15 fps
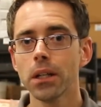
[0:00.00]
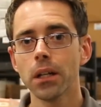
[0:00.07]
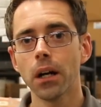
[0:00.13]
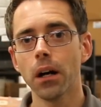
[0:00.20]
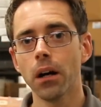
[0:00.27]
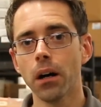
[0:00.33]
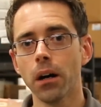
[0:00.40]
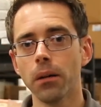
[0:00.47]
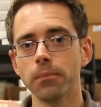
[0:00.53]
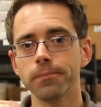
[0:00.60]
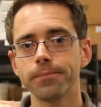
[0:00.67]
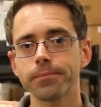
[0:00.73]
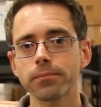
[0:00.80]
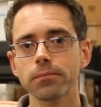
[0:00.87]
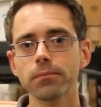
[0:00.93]
And
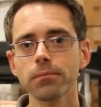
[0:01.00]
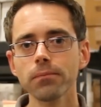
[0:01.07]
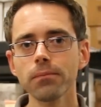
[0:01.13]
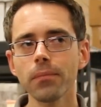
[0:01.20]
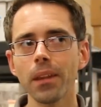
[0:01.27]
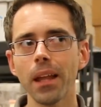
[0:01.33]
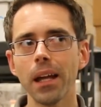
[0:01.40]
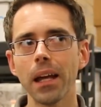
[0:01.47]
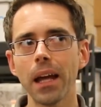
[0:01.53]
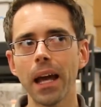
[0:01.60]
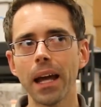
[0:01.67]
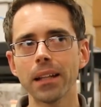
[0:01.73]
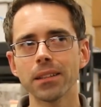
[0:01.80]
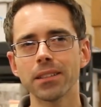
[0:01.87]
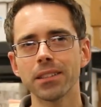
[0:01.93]

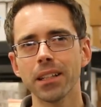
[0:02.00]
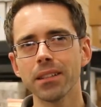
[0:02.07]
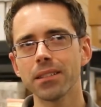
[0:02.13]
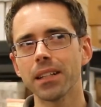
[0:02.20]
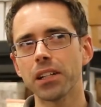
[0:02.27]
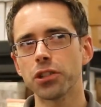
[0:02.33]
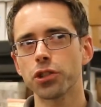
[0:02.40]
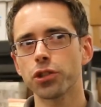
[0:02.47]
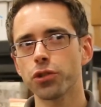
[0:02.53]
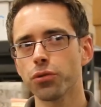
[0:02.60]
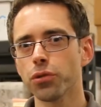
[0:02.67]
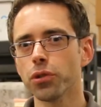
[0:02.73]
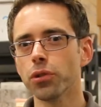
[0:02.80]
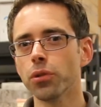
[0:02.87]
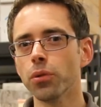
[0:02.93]
since that's
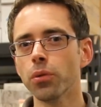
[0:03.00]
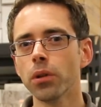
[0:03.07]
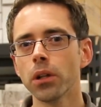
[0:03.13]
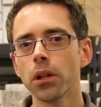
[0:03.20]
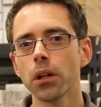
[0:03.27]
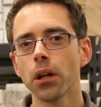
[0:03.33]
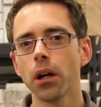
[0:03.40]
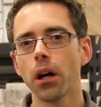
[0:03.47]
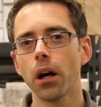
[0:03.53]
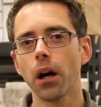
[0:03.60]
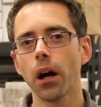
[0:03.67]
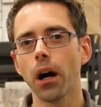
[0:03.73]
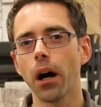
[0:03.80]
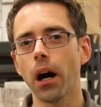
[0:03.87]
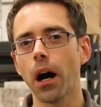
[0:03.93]
true,
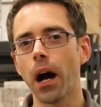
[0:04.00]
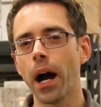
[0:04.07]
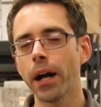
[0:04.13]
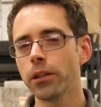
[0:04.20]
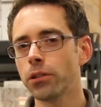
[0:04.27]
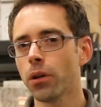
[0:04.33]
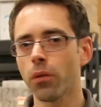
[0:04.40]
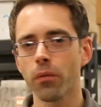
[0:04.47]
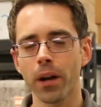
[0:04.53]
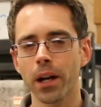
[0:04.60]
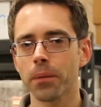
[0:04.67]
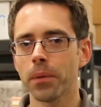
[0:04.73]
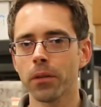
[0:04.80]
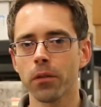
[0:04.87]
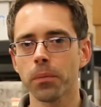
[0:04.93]
I don't
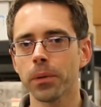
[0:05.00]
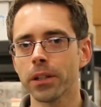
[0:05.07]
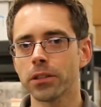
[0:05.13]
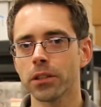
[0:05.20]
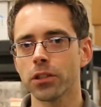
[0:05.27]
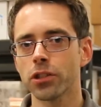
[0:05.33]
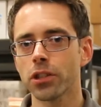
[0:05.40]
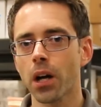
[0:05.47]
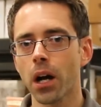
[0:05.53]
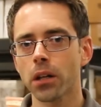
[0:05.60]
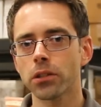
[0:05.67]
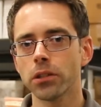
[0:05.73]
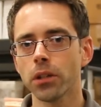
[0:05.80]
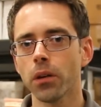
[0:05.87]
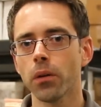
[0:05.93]
recommend replacing
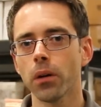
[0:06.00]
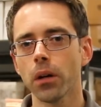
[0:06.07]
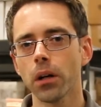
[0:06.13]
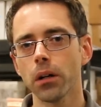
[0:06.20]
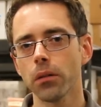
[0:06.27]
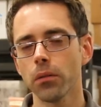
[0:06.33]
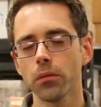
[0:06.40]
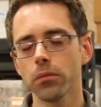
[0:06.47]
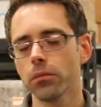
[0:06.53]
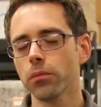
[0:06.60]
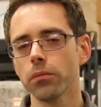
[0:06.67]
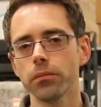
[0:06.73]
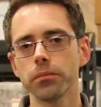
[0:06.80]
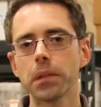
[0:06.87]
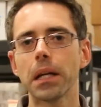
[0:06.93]
shocks. You know,
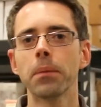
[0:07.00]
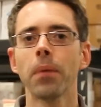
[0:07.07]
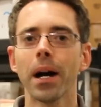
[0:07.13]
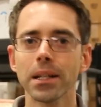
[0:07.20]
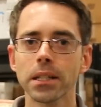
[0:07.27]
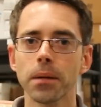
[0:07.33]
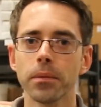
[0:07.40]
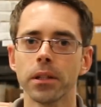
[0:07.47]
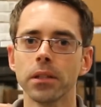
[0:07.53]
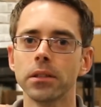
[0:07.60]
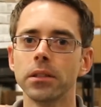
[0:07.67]
in my time at the